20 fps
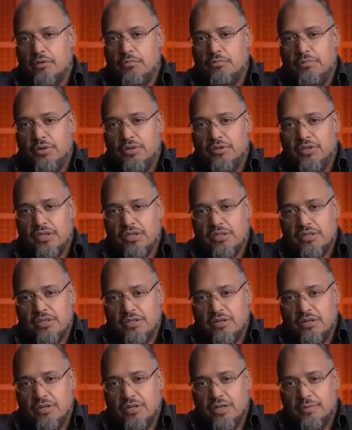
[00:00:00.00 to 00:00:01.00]
Building a
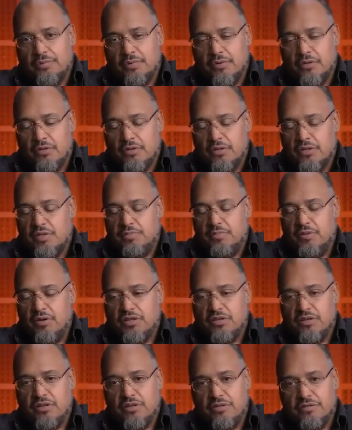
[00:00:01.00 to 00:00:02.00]
startup,
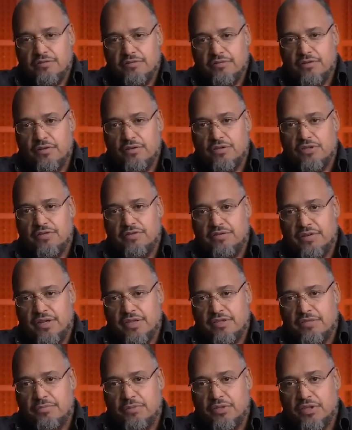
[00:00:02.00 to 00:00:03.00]
especially the first
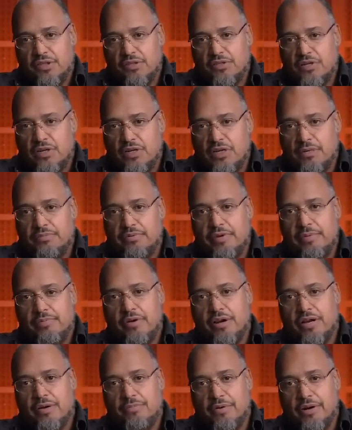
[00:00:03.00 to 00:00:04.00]
phase of building a startup,
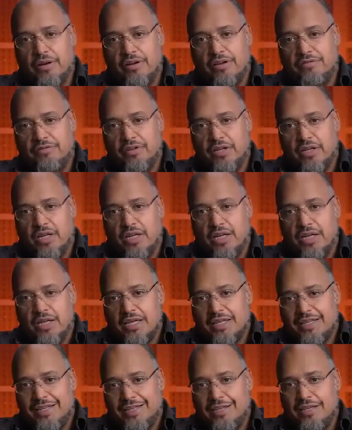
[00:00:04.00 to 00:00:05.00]
pre-product market fit,
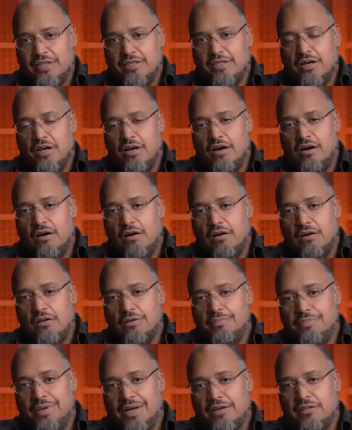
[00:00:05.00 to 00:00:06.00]
is all
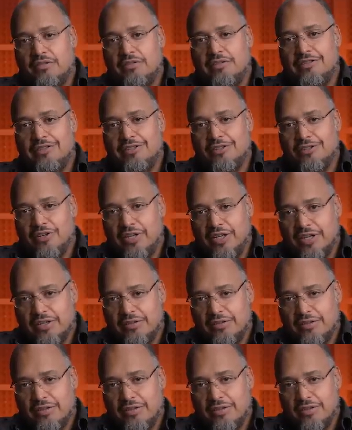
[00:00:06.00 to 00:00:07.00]
about learning.
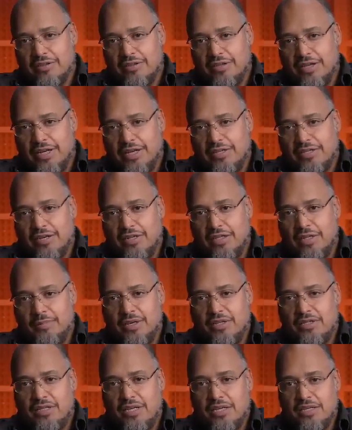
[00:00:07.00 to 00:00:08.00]
It's all
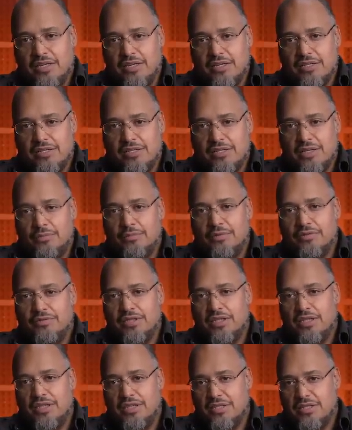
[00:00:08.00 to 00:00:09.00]
about taking some of
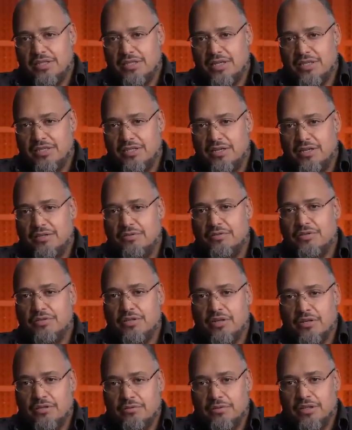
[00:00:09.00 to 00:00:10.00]
the insights that you
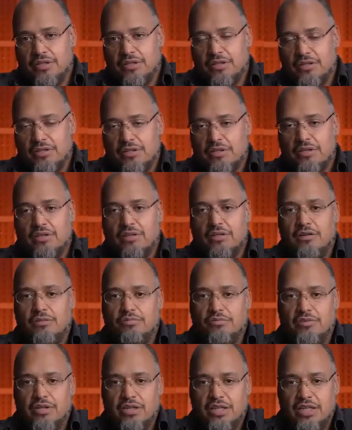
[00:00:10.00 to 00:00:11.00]
start with,
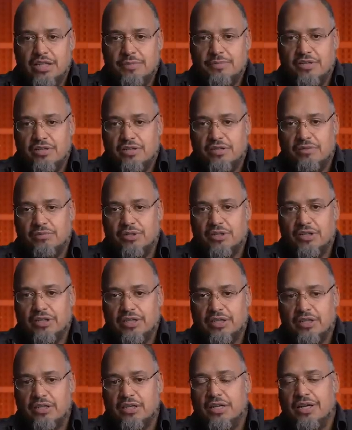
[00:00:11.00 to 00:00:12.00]
bringing them to the
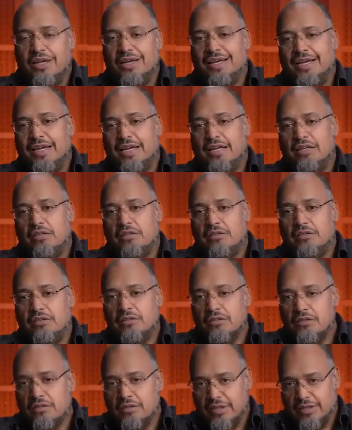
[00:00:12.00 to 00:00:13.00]
market, and
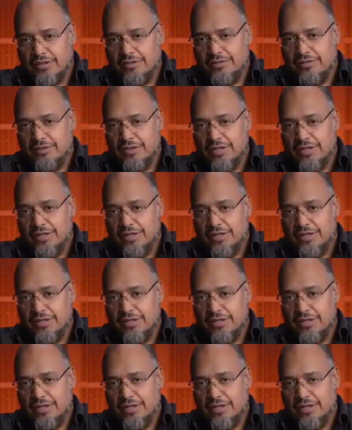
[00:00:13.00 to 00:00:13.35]
learning.